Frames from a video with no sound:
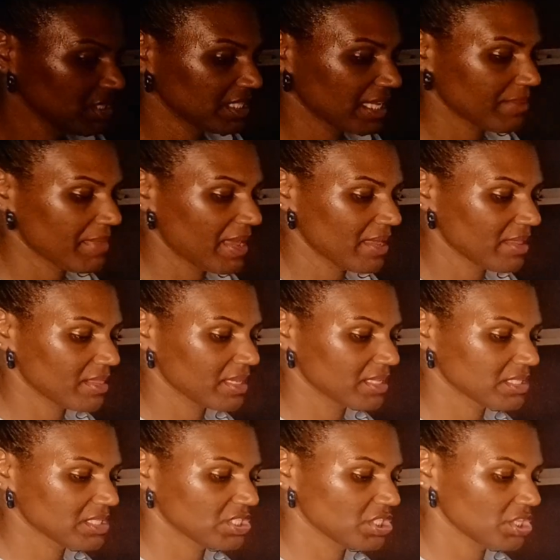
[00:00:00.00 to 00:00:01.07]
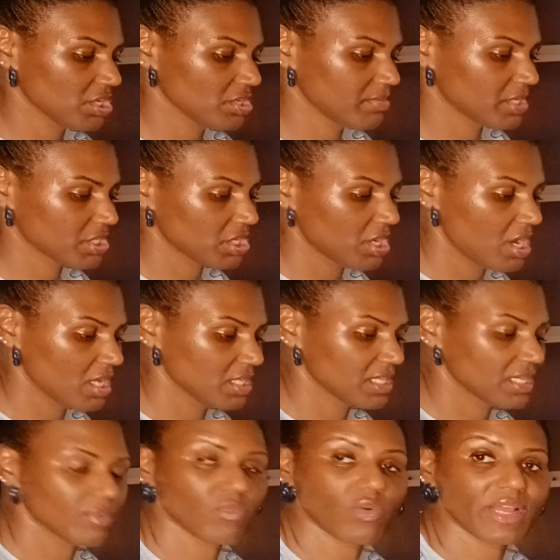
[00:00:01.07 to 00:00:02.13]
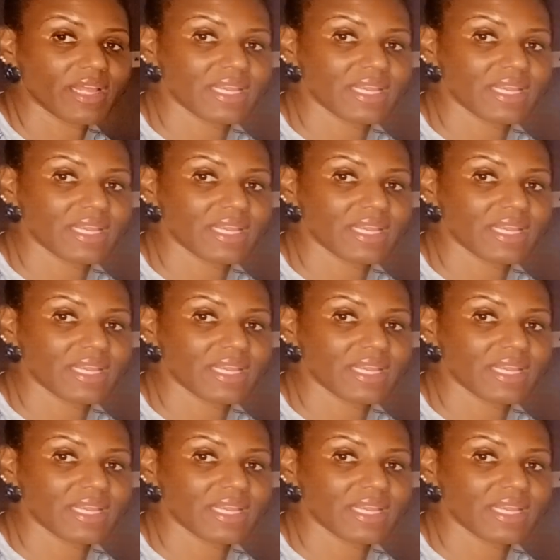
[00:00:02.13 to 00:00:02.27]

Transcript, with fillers: they make things so much harder than what it